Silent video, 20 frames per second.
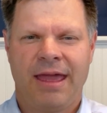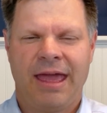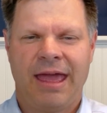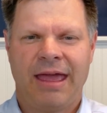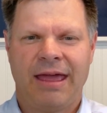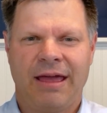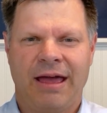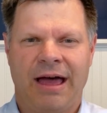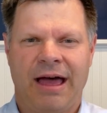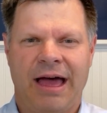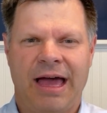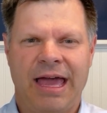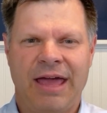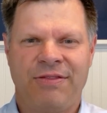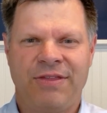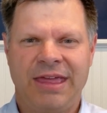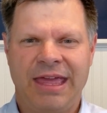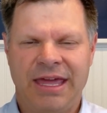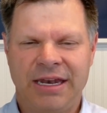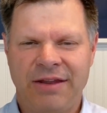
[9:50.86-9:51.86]
at
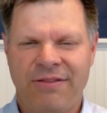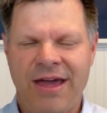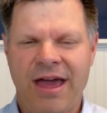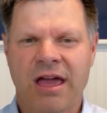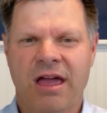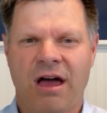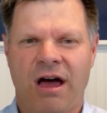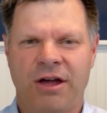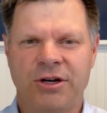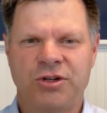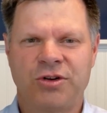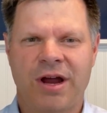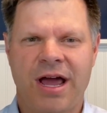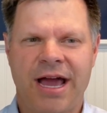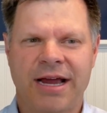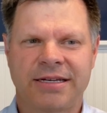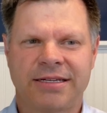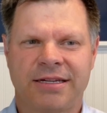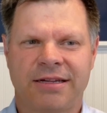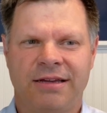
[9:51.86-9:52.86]
the end of that
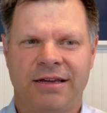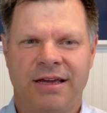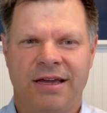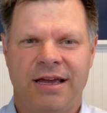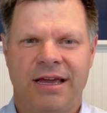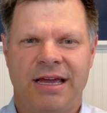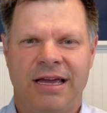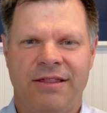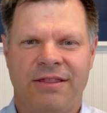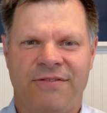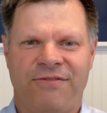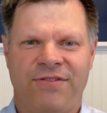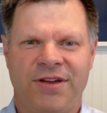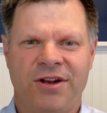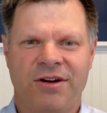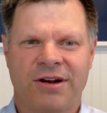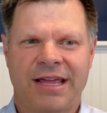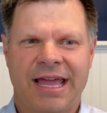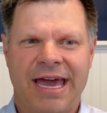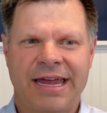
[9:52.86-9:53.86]
contract, the
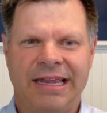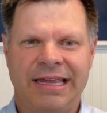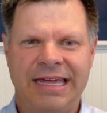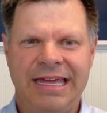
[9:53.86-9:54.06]
feeder cattle